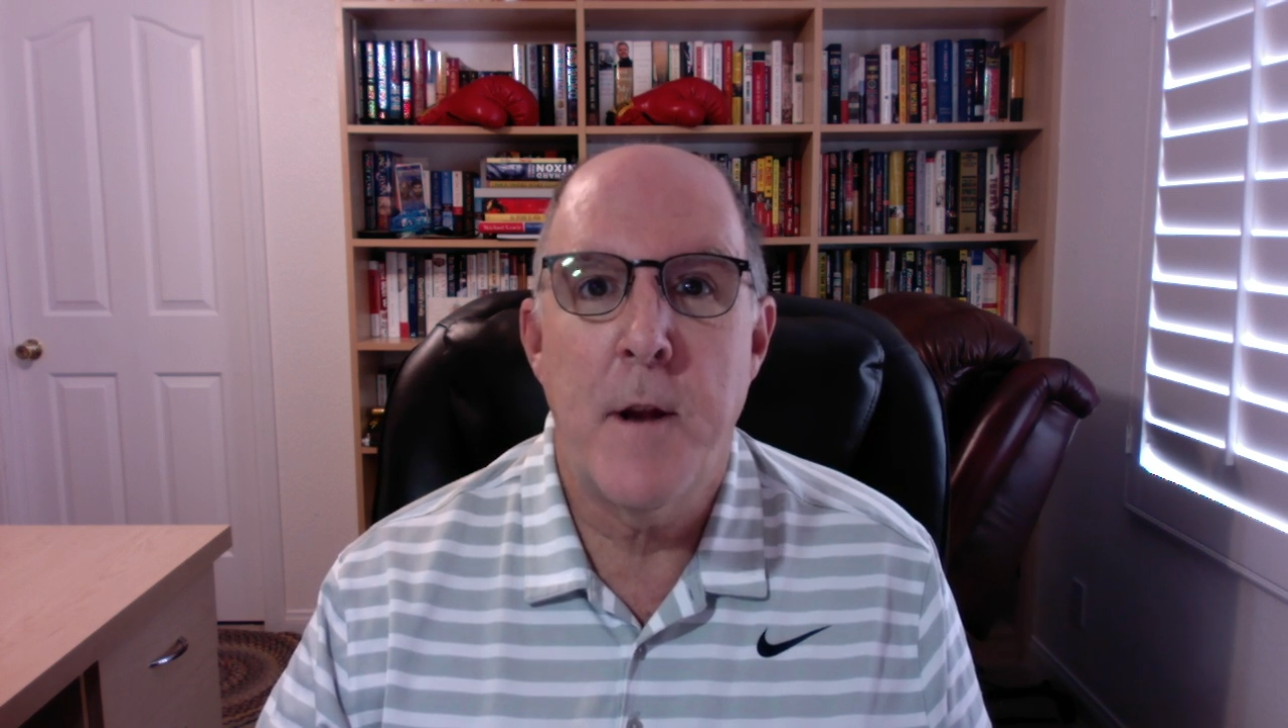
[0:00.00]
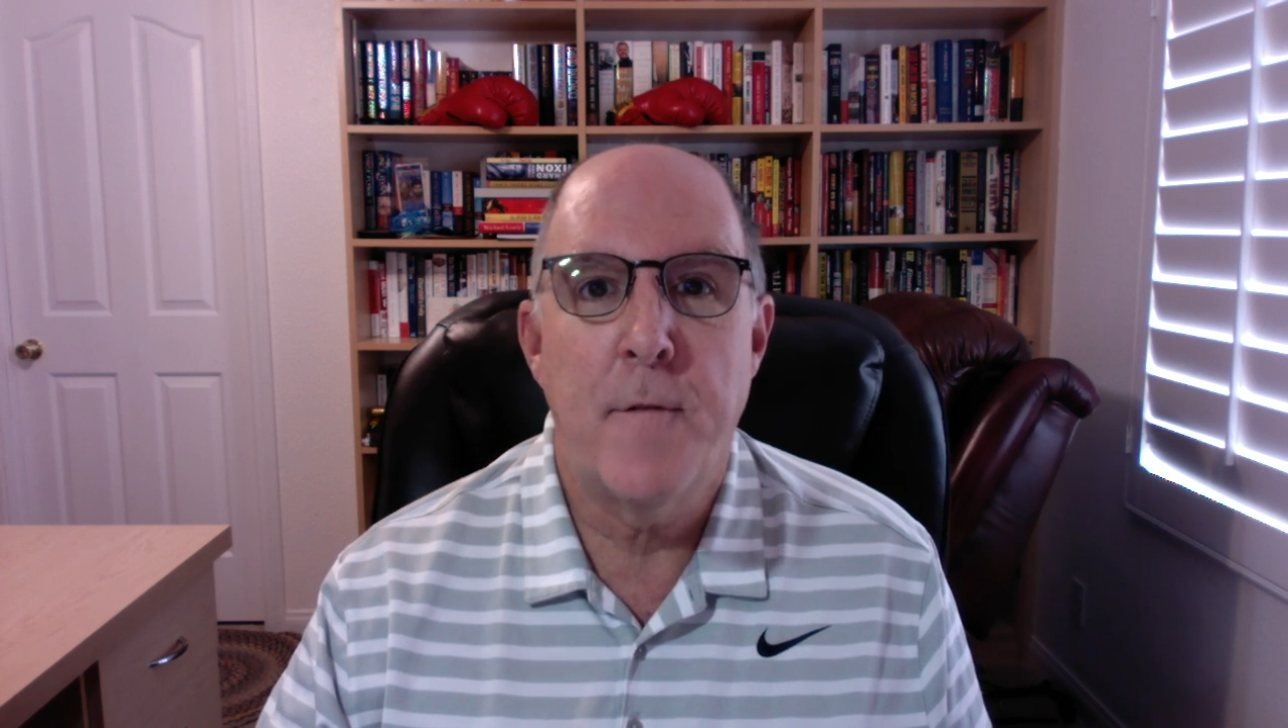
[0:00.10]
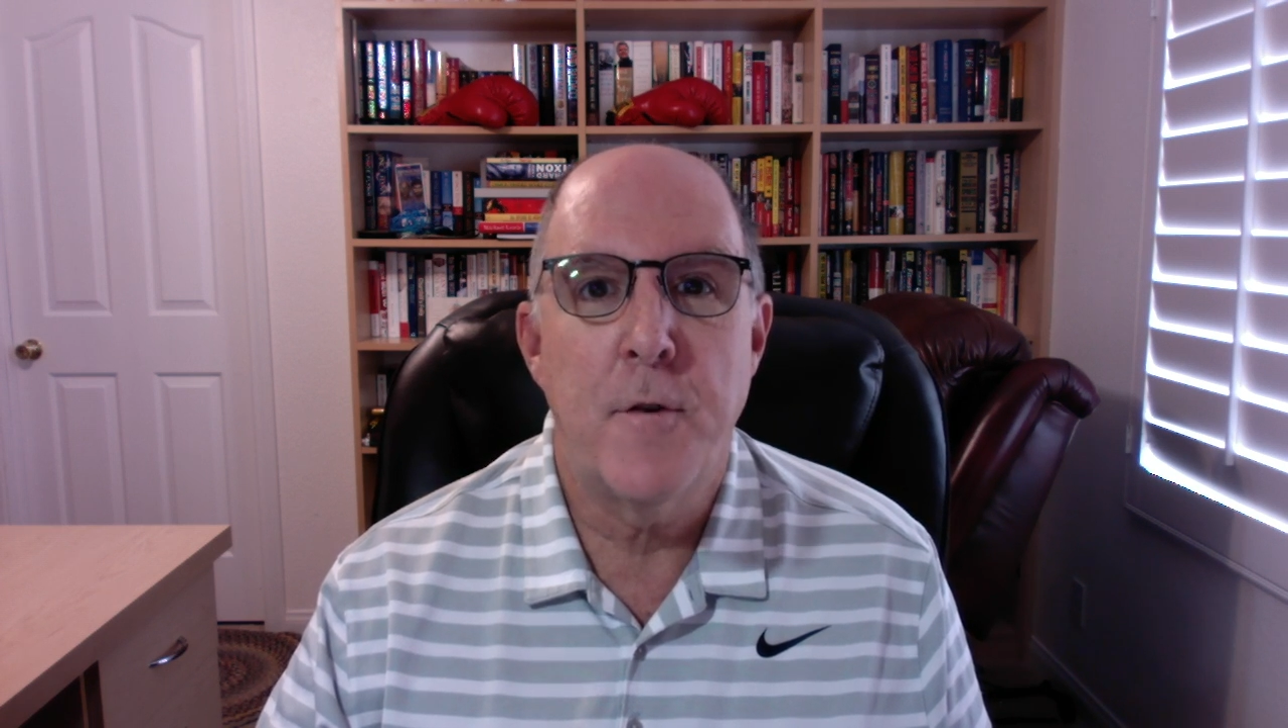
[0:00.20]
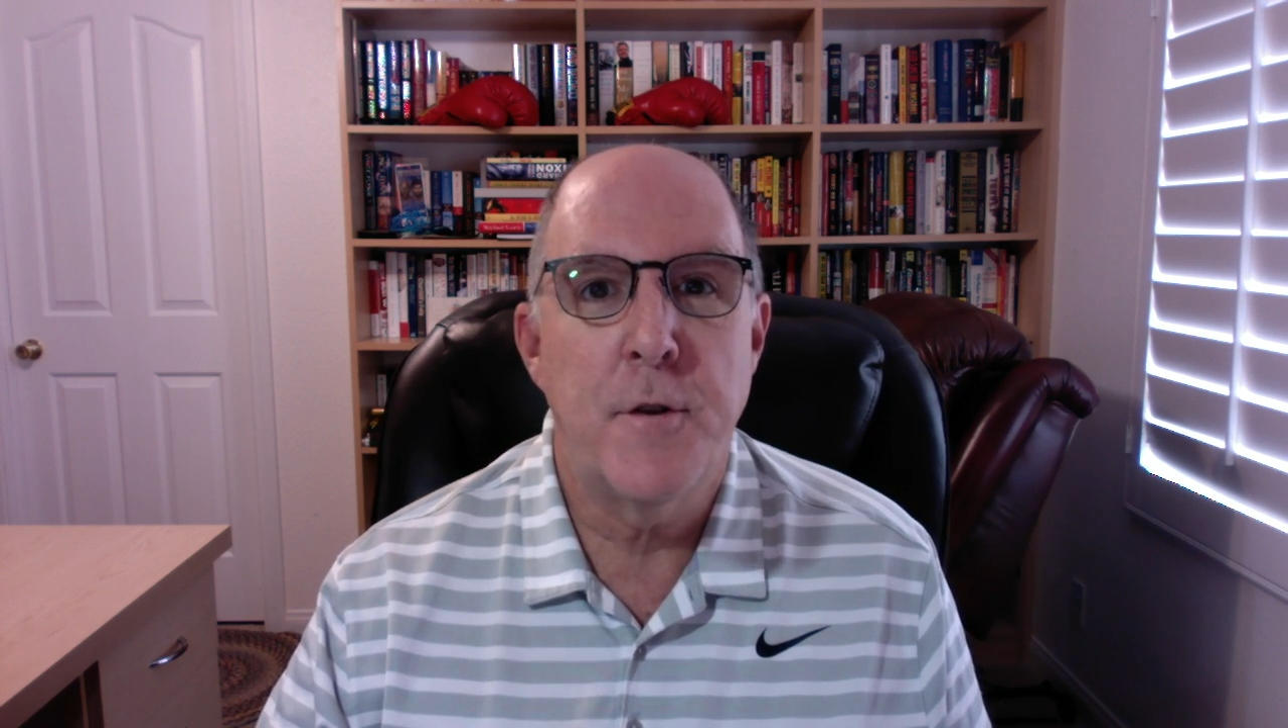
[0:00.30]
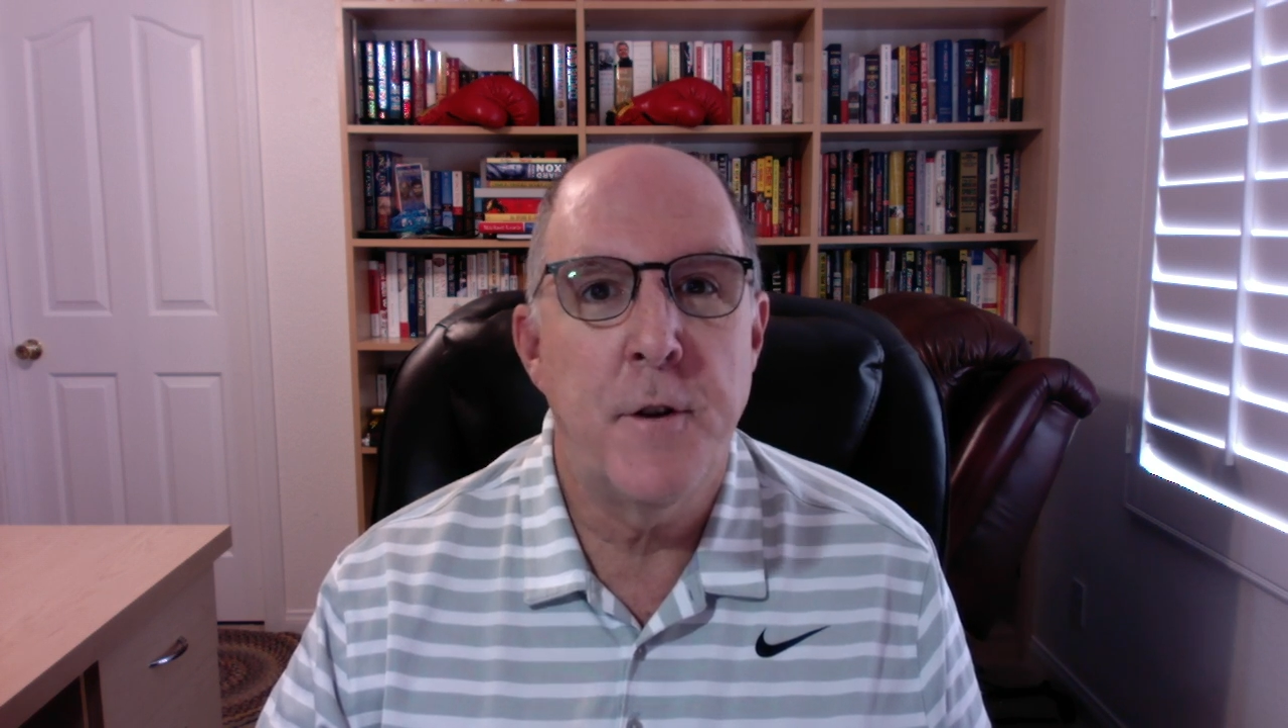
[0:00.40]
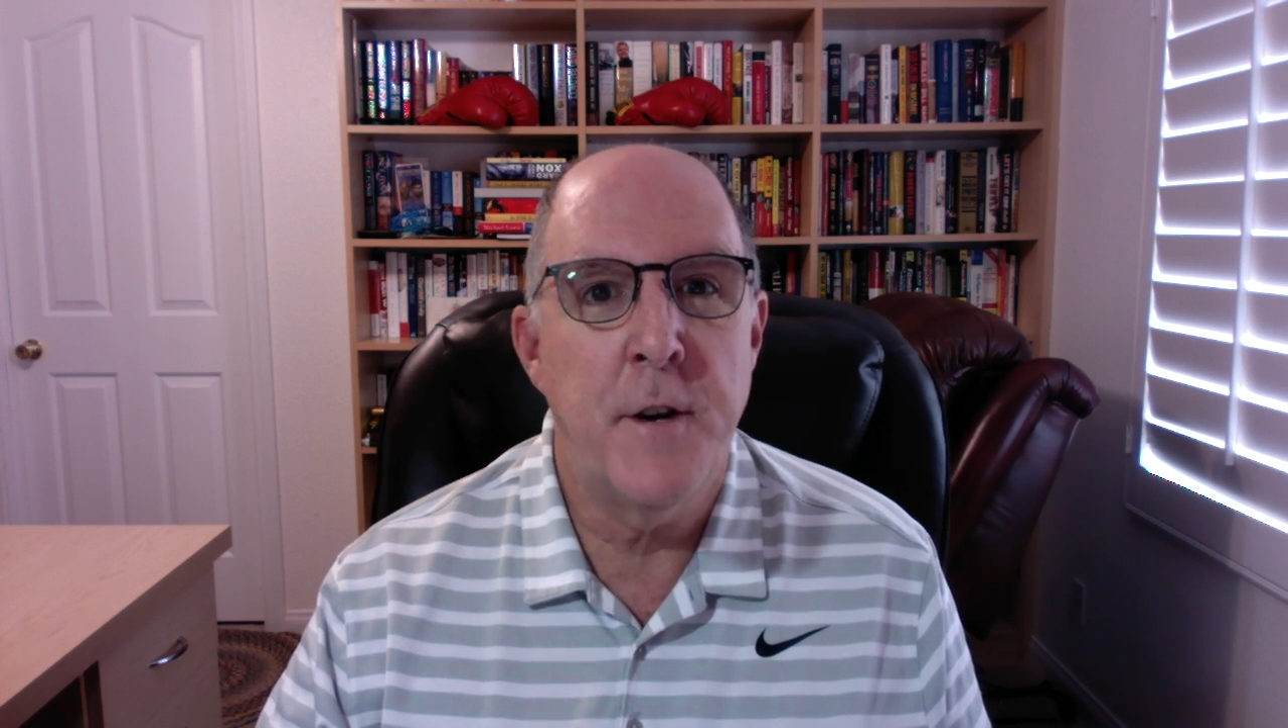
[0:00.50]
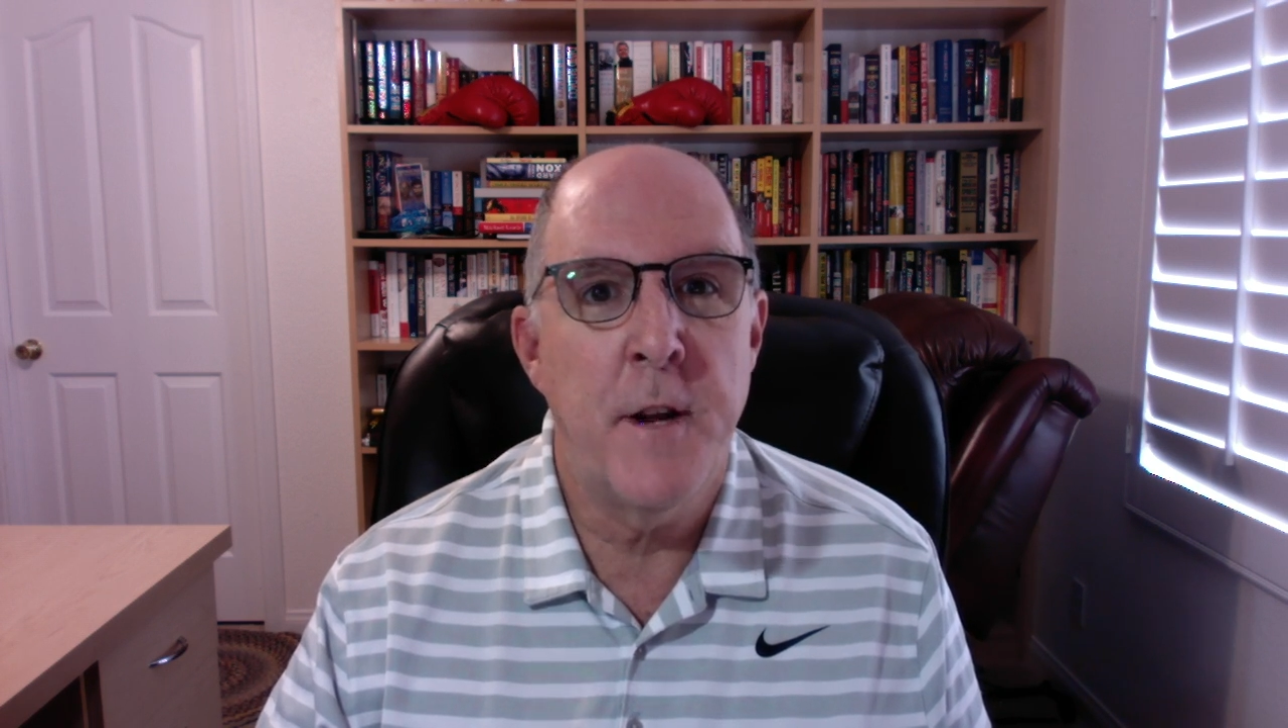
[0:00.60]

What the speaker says: for tuning